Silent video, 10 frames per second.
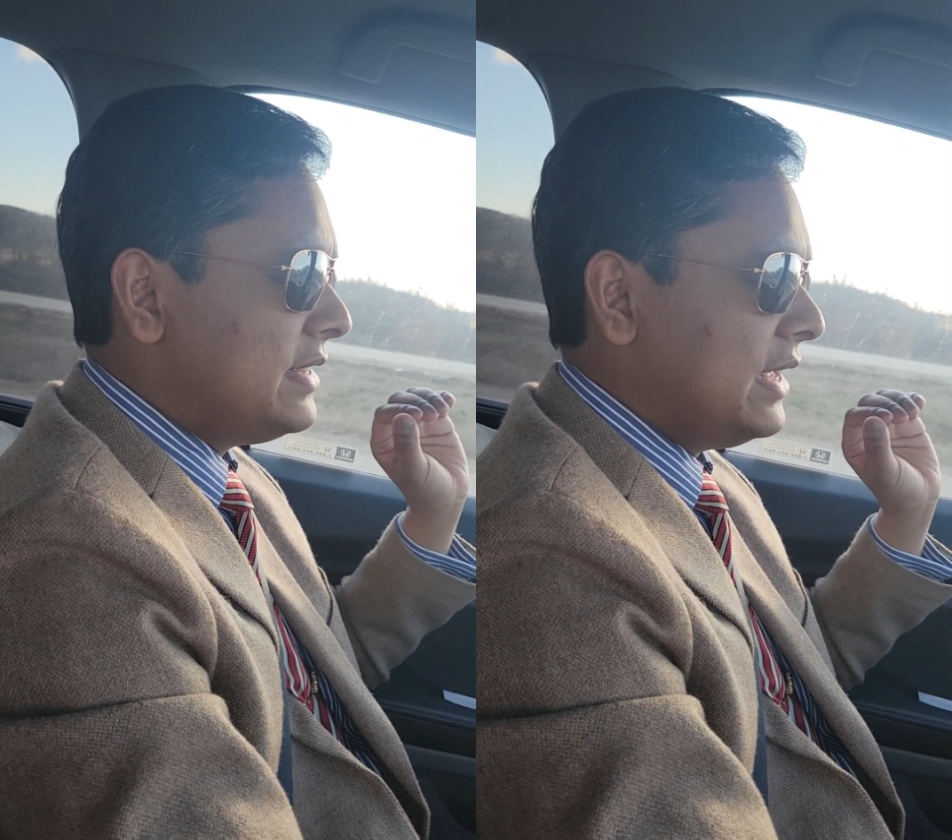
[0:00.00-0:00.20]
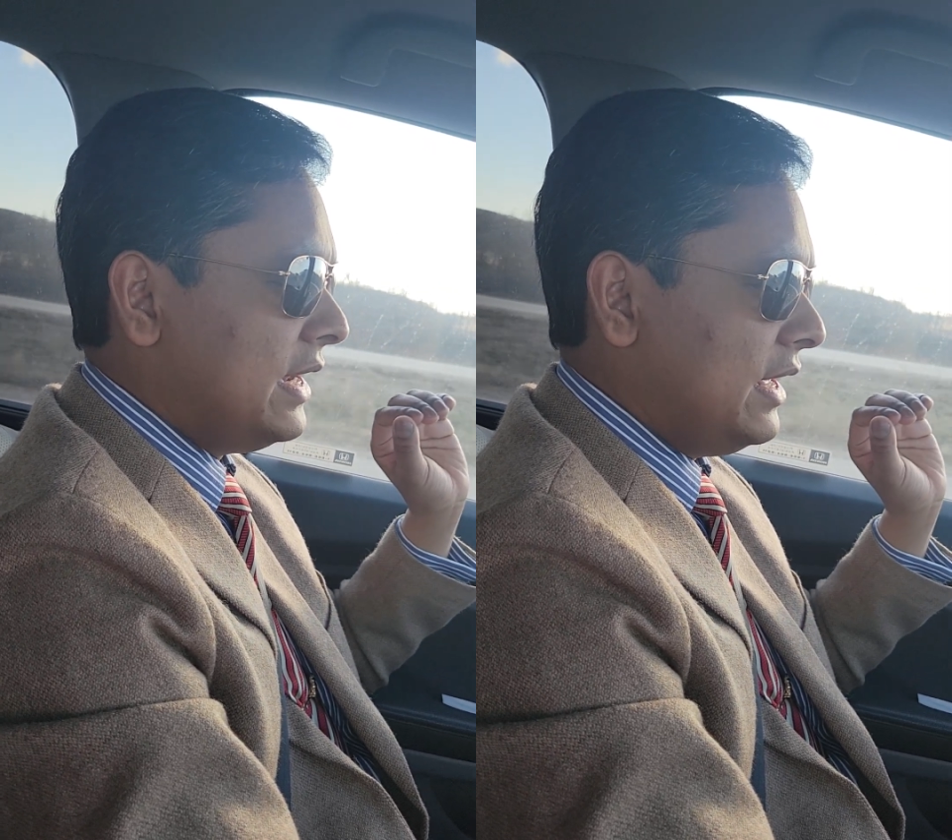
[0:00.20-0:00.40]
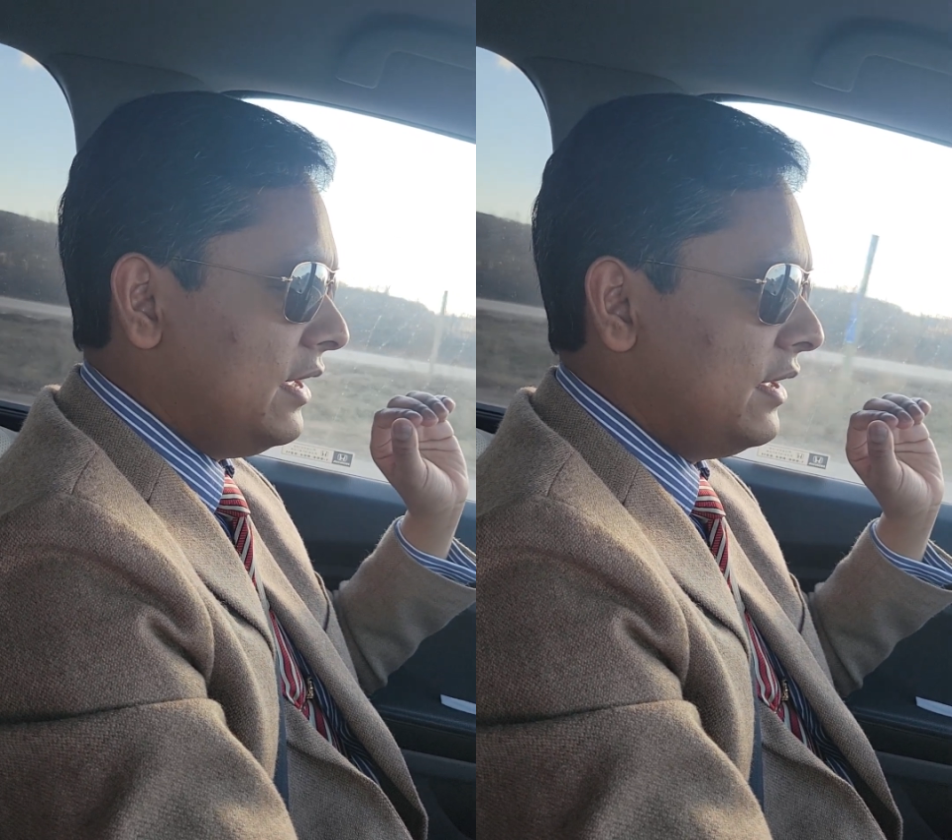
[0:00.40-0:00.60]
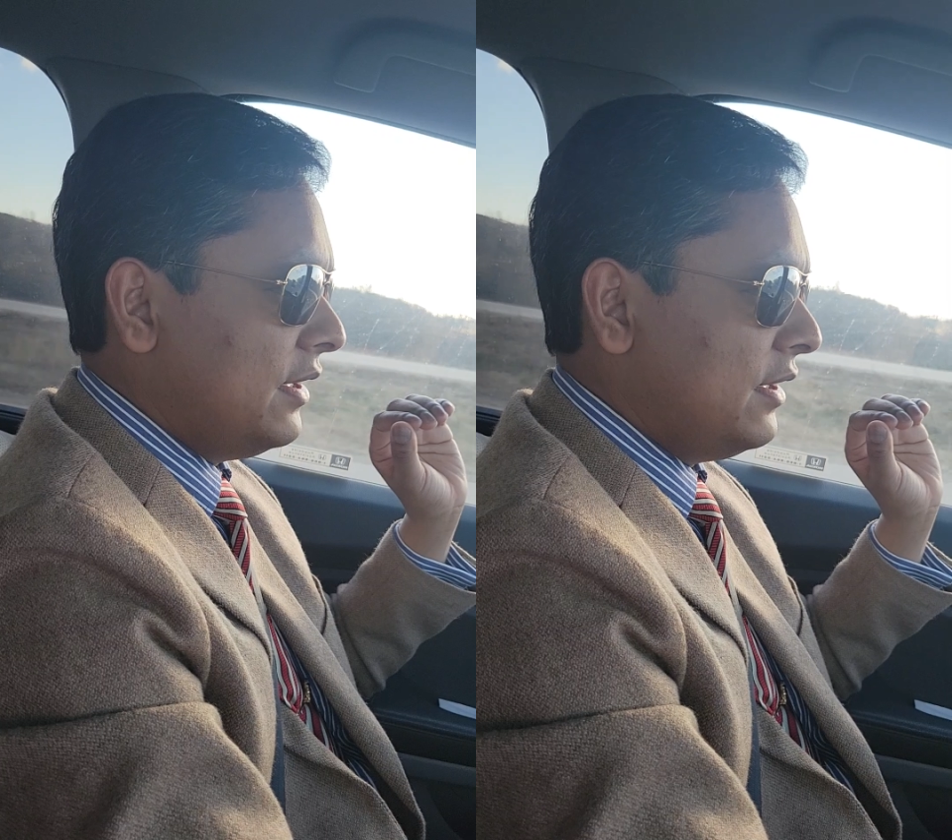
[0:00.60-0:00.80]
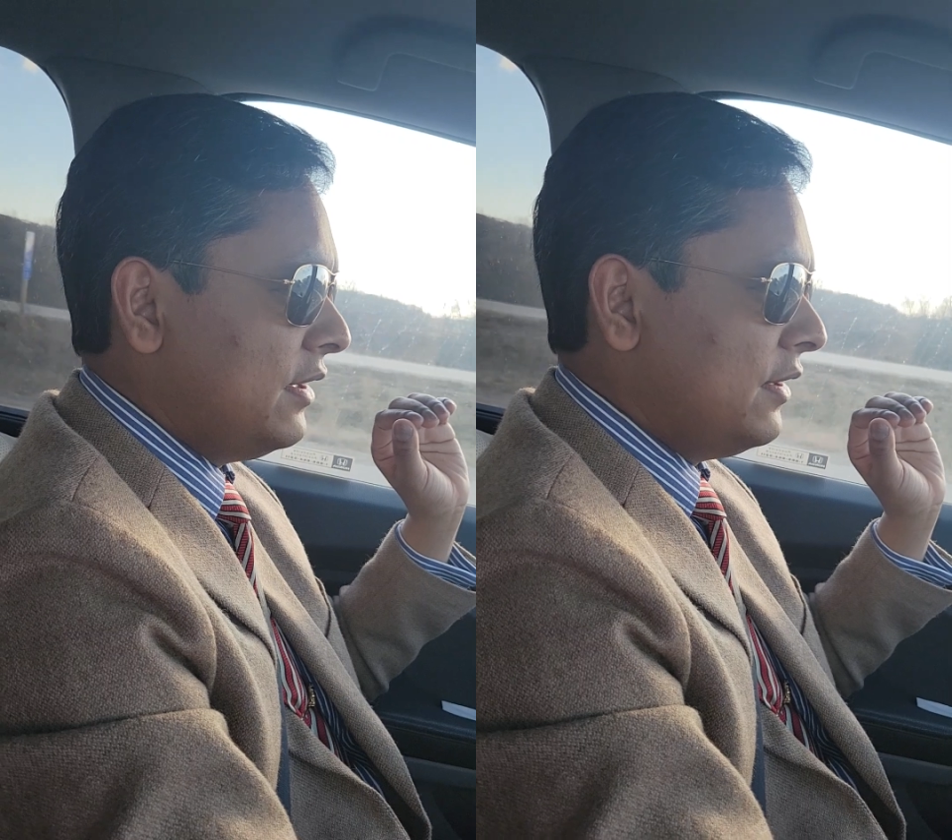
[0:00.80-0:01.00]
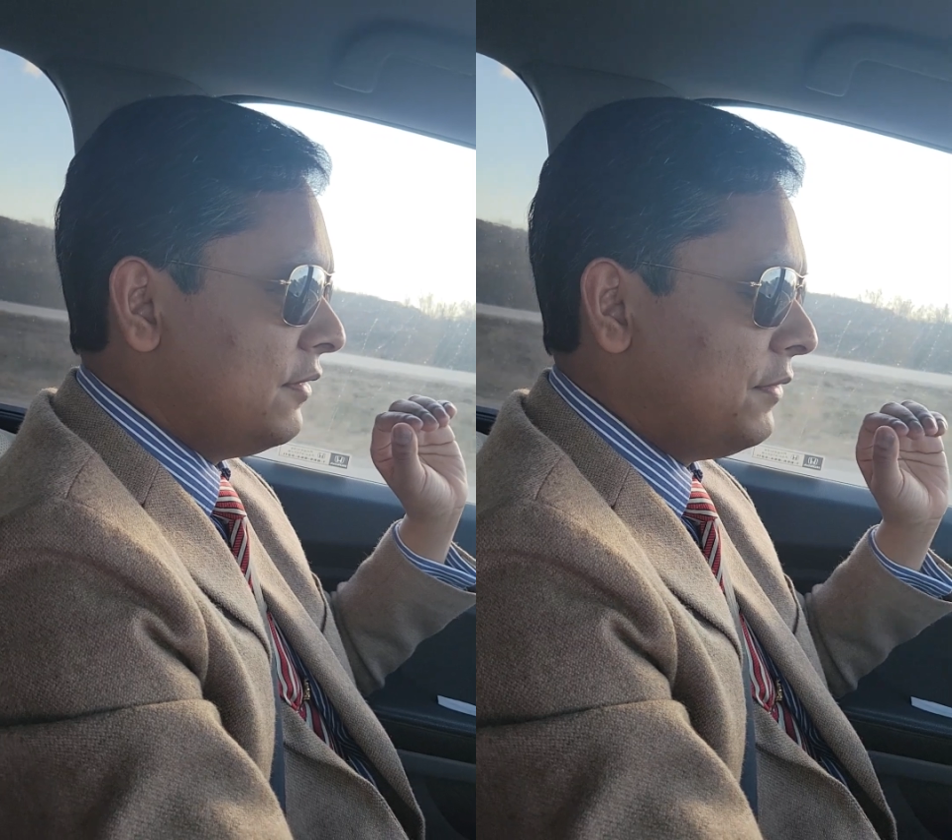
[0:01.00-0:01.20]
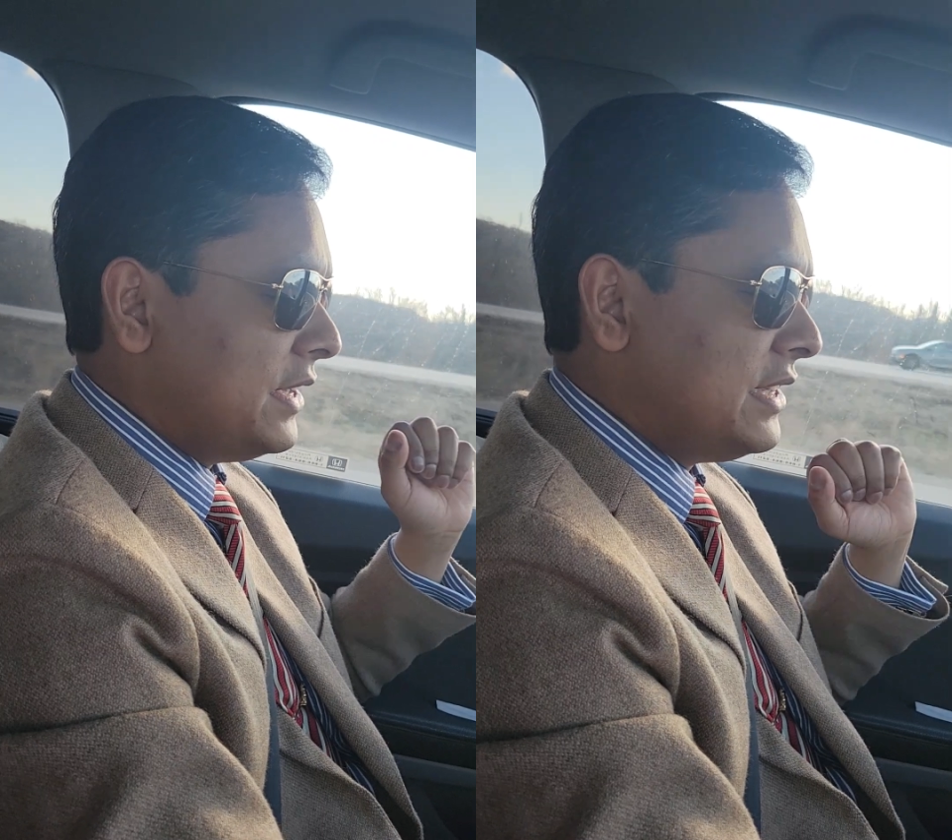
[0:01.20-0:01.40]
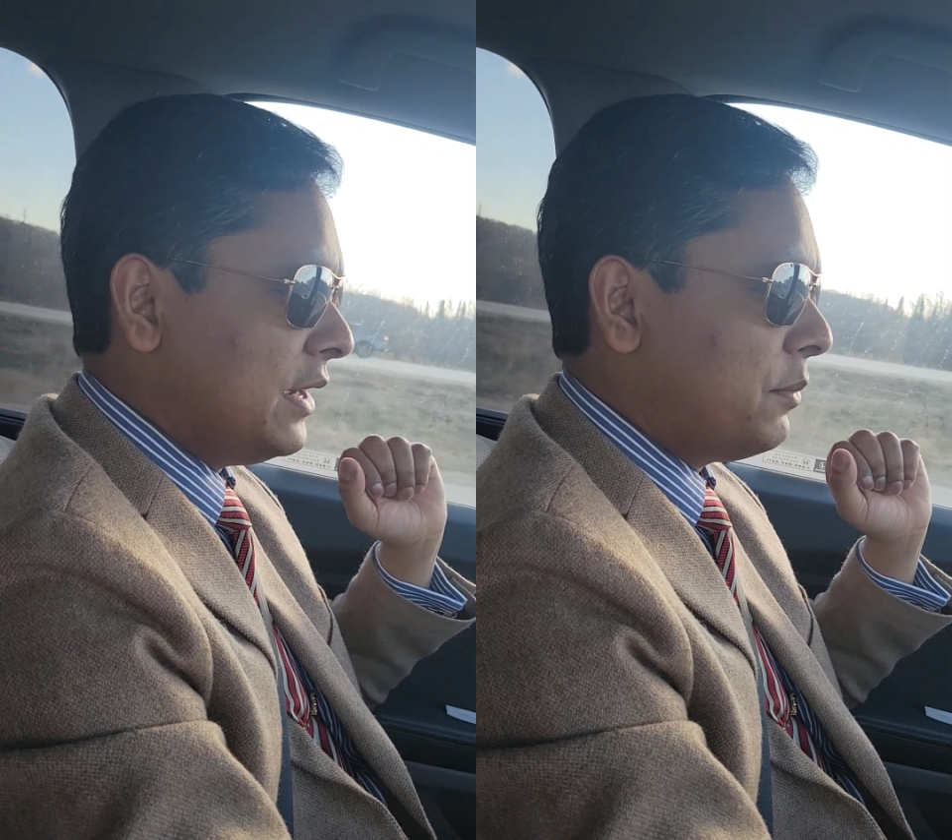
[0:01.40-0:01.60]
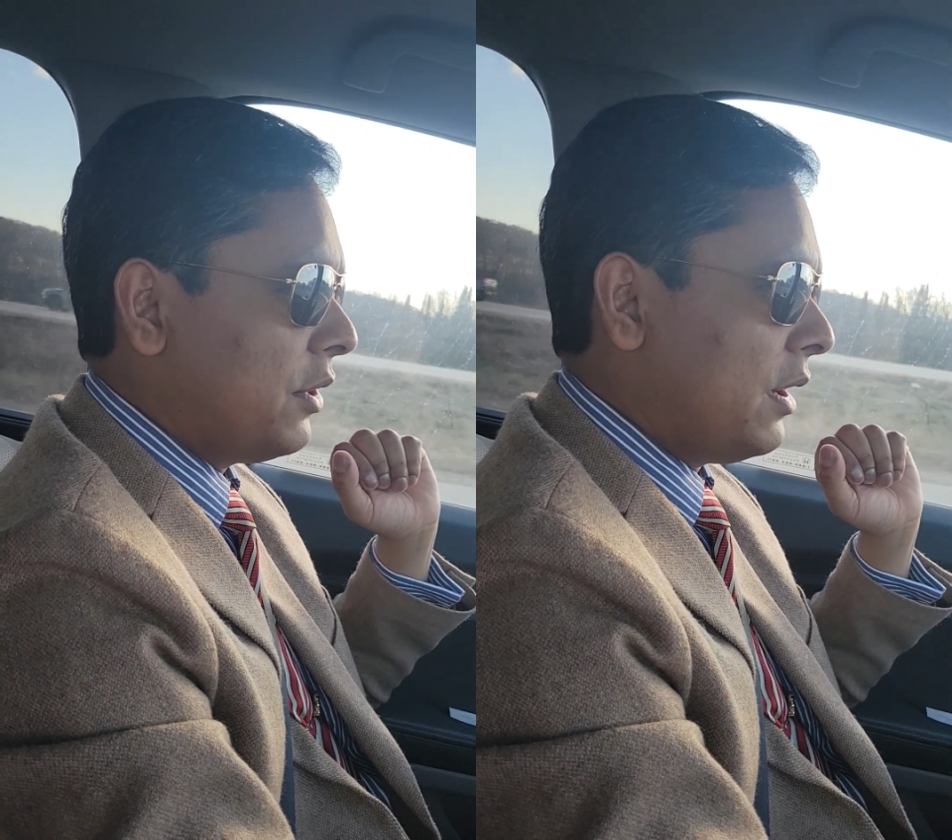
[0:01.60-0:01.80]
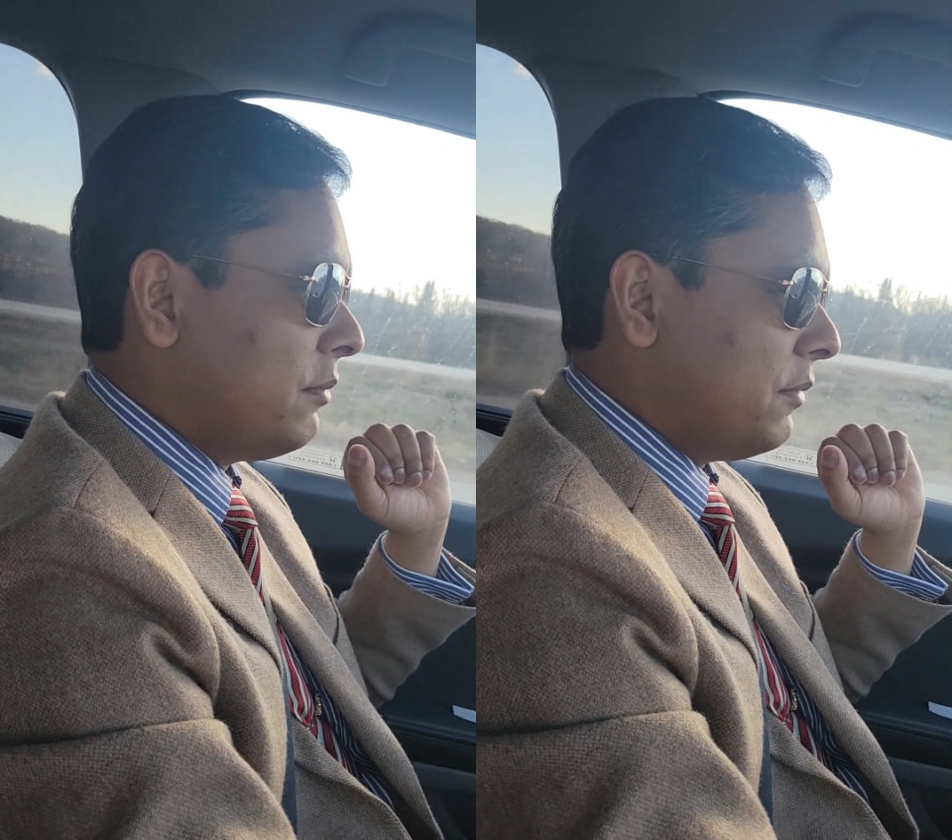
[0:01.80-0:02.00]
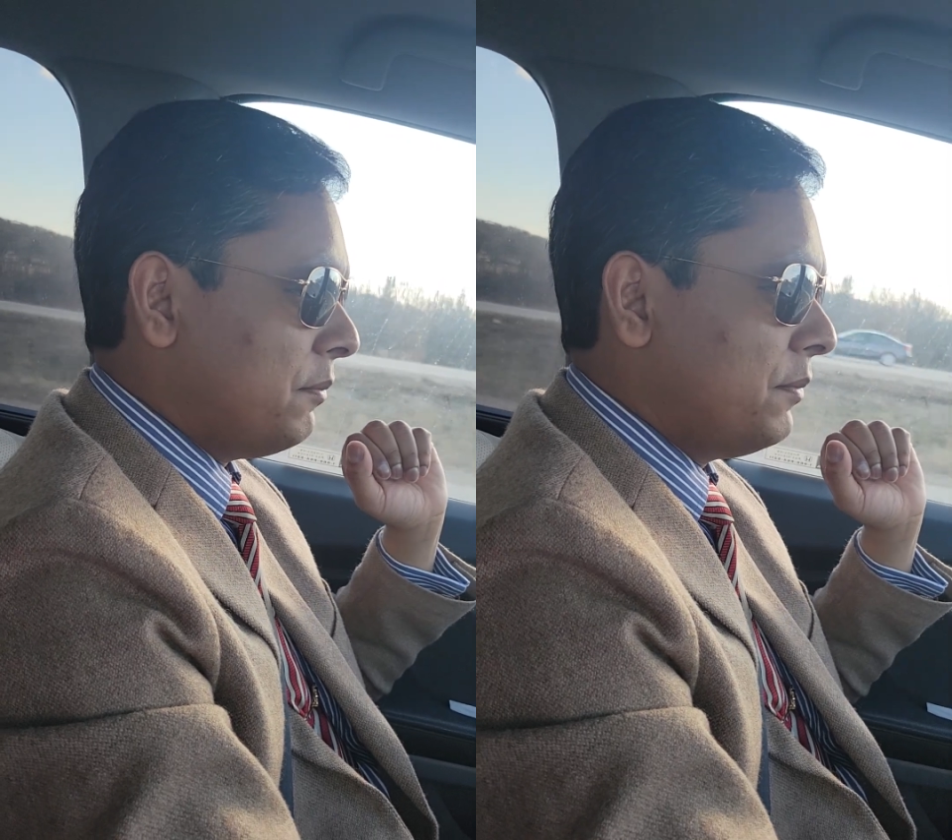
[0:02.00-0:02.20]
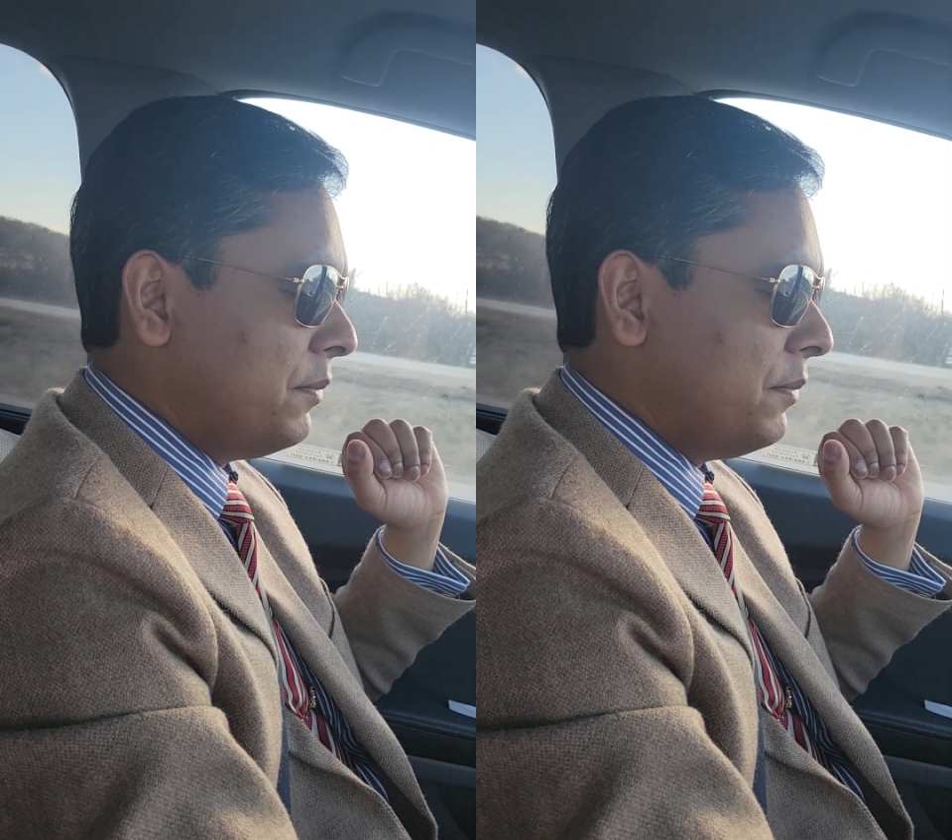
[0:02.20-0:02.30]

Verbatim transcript: city facing a problem.